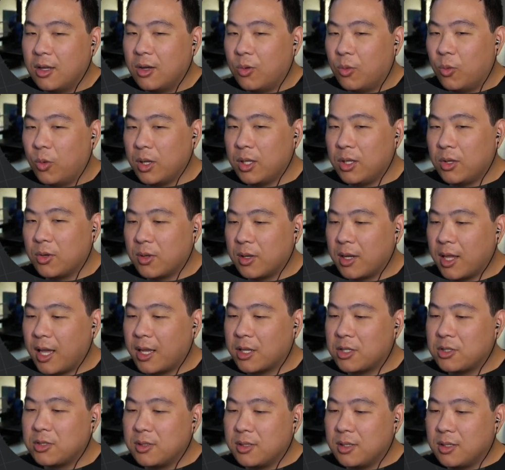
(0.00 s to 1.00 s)
What you can
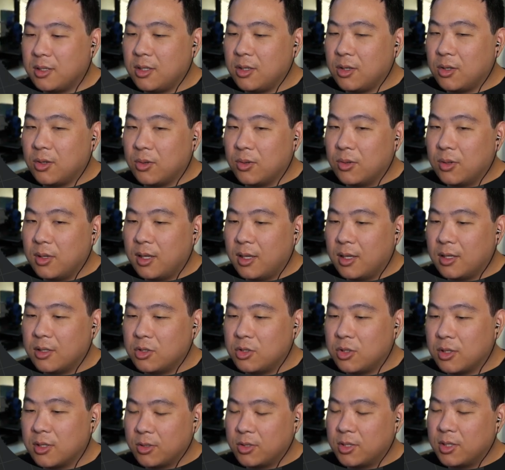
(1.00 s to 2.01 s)
actually do is
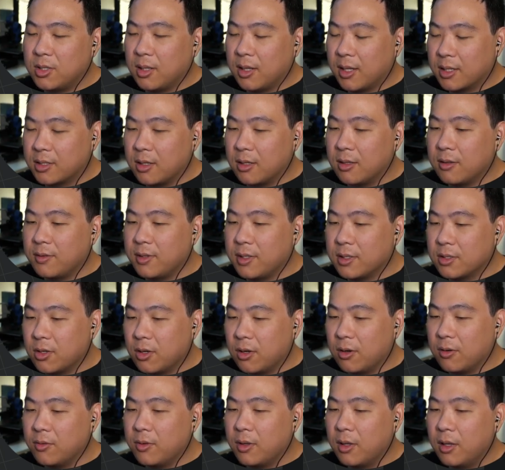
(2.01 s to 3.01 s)
just select all of these
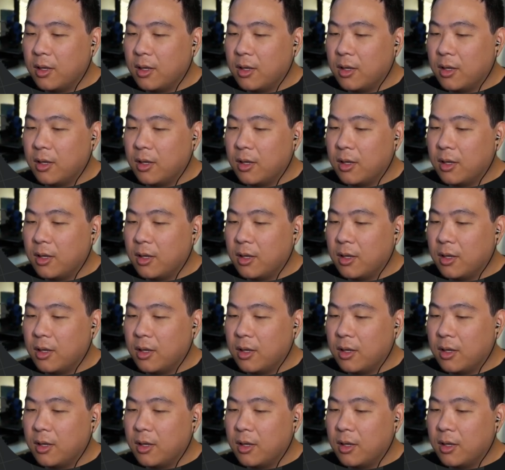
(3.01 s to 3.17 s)
curves,